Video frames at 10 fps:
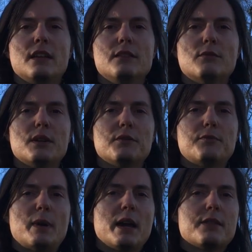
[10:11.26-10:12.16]
In one
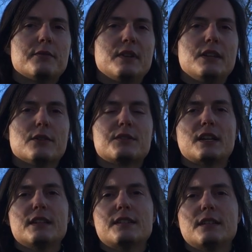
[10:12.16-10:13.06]
of my other
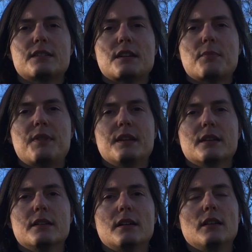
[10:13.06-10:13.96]
videos I said
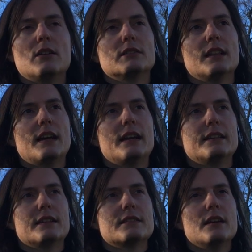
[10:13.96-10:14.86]
something along the
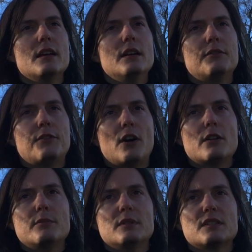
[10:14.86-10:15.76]
line that
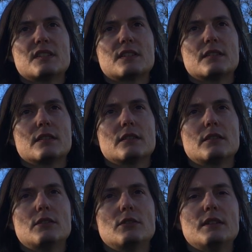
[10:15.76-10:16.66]
farmers
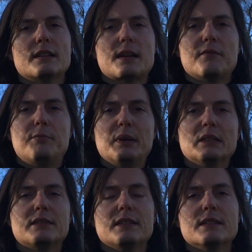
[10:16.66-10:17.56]
could not have
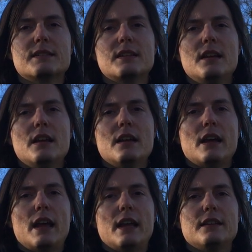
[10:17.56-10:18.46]
built this
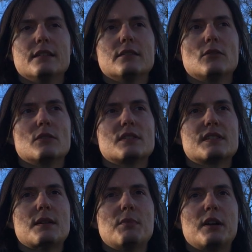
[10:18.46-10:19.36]
and
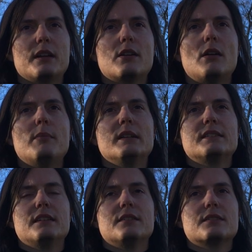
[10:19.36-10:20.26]
somebody
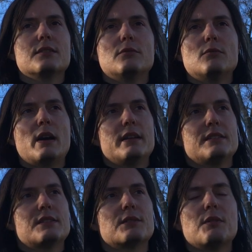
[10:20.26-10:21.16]
commented so why
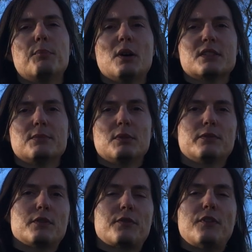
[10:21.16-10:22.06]
is it so impossible
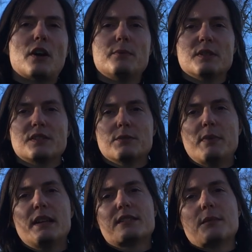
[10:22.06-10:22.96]
for farmers to
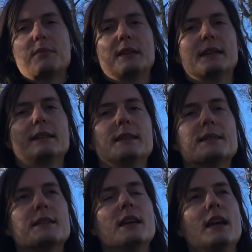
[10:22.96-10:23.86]
make something like this